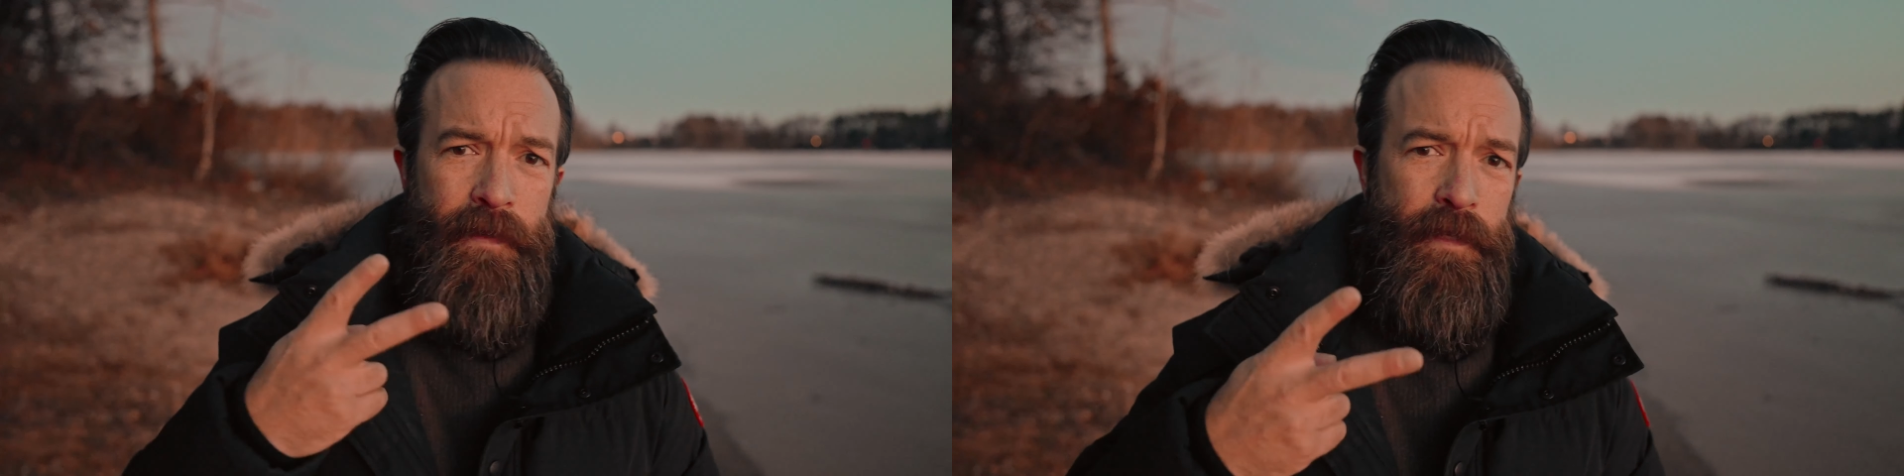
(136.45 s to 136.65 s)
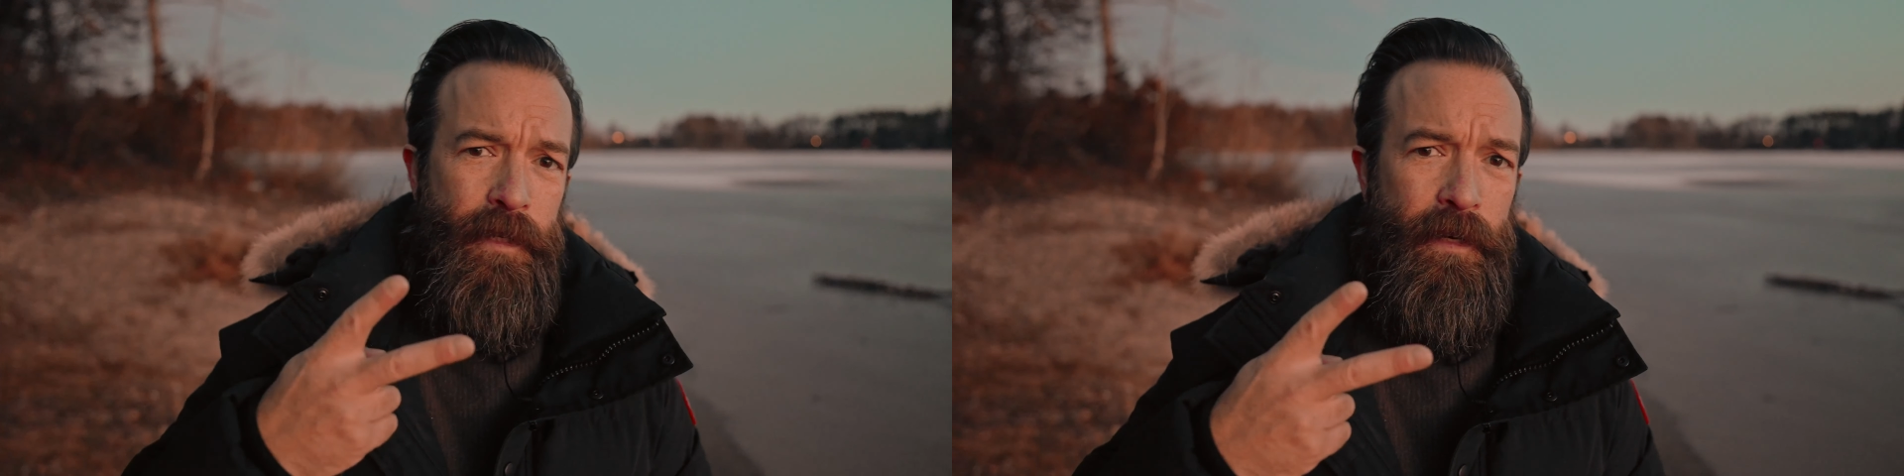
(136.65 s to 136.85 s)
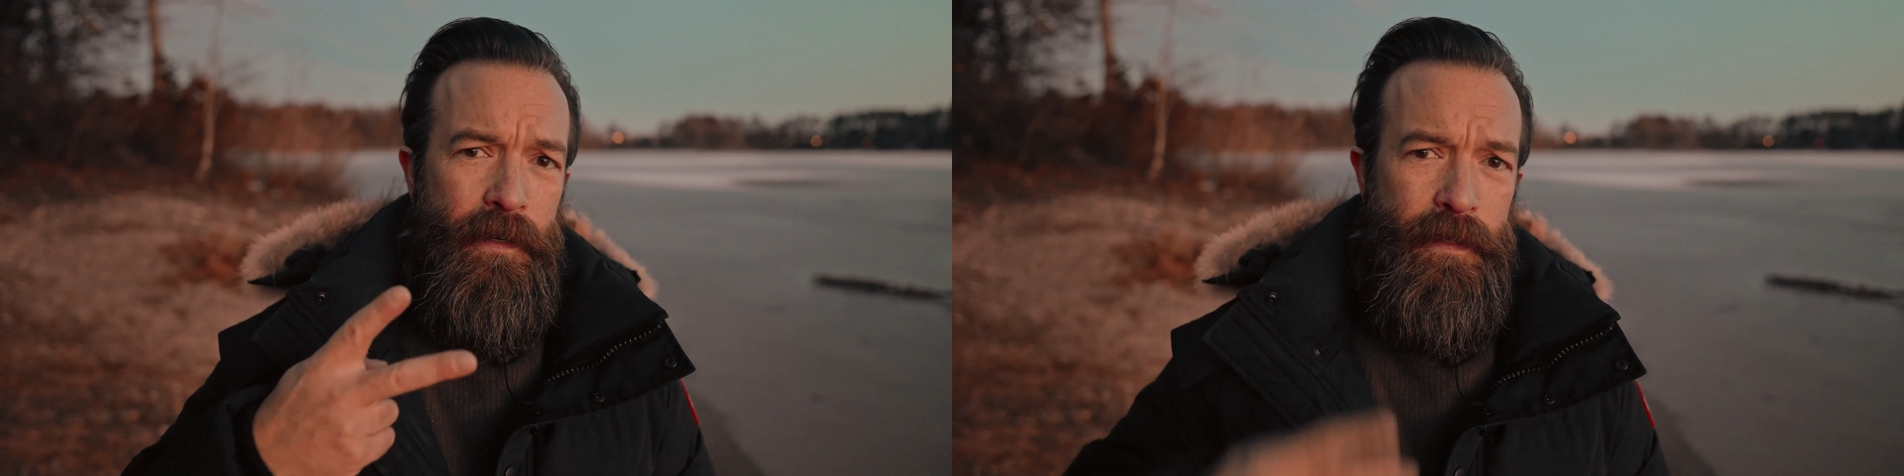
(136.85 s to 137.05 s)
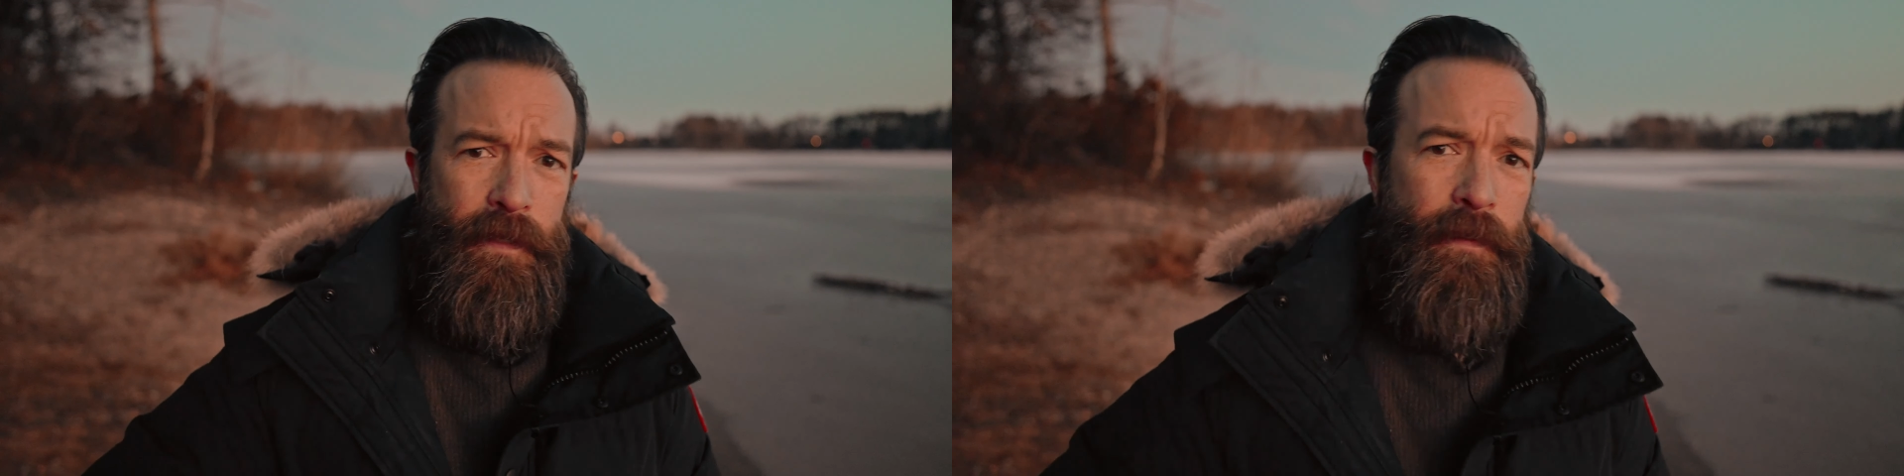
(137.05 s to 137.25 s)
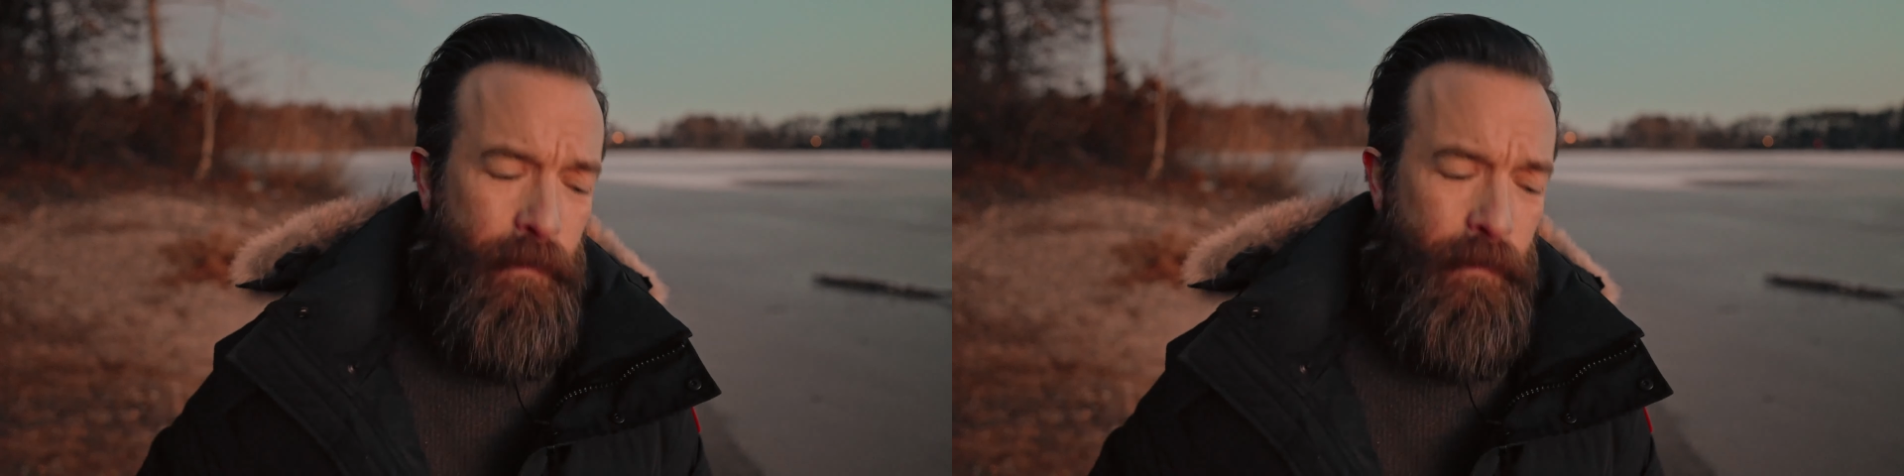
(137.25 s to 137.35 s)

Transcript: cheers